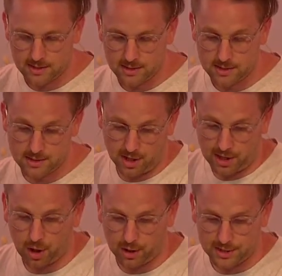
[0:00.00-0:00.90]

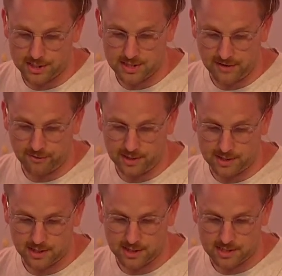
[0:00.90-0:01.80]
psychology
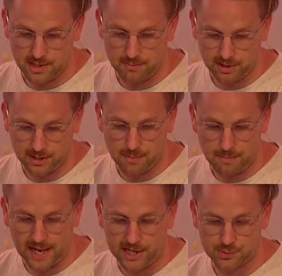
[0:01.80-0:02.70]
definition is the ability to
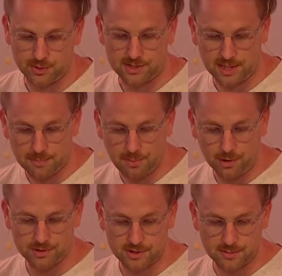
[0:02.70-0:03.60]
manage one's
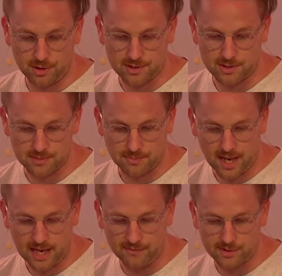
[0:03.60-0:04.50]
impulses, emotions, and
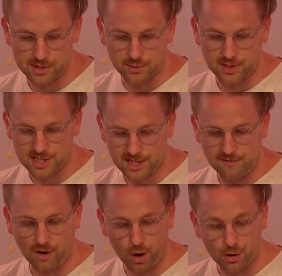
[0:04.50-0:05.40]
behaviors to achieve
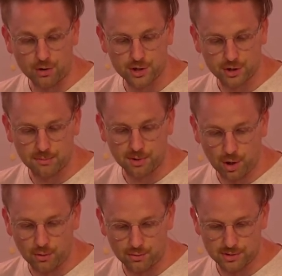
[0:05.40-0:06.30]
long-term
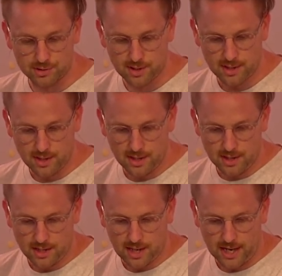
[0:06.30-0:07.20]
goals,
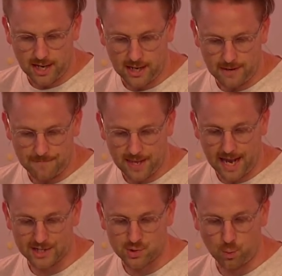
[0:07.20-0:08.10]
and
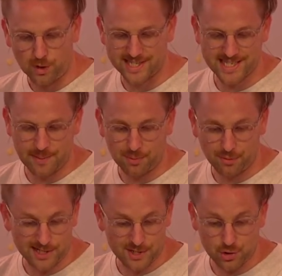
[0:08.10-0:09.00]
it's what
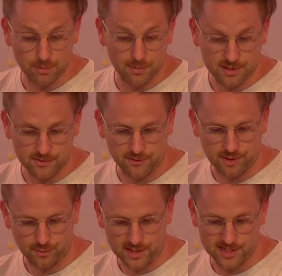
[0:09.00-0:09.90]
separates humans from
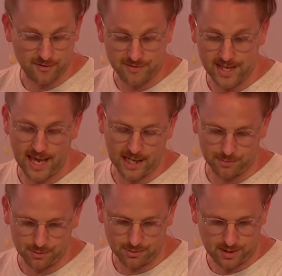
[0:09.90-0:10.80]
the rest of the
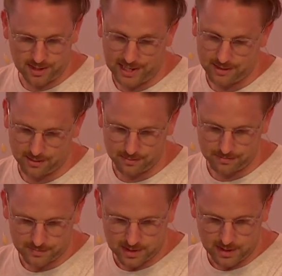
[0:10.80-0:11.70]
animal kingdom.
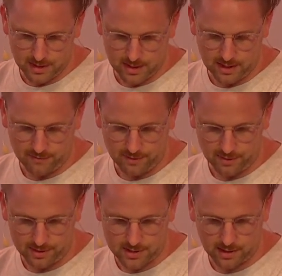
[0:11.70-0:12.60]
in a
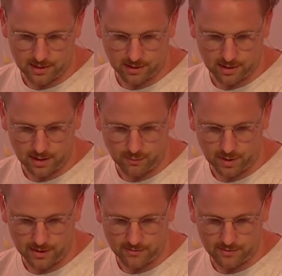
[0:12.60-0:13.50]
very secular kind of
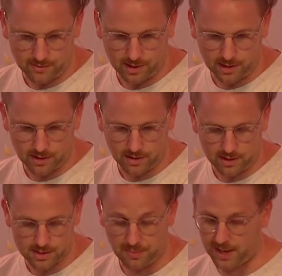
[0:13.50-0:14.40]
way of looking at
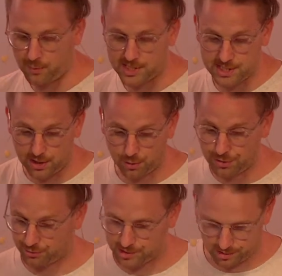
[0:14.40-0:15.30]
things. But we see it all
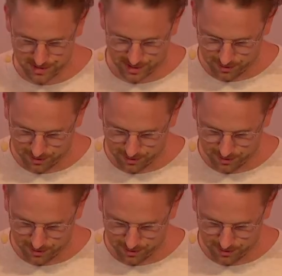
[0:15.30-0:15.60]
through Scripture. We